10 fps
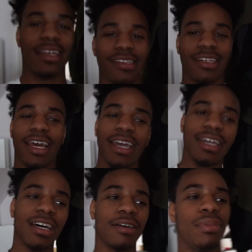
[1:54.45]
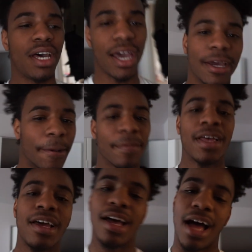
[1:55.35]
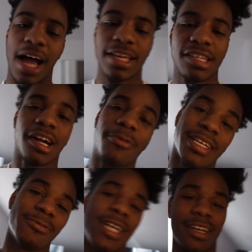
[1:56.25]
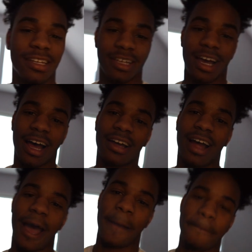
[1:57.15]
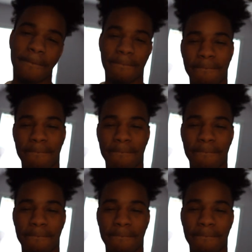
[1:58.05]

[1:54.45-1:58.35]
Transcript: It's the day of, but hey, I'll catch y'all when I get in the car. Alright.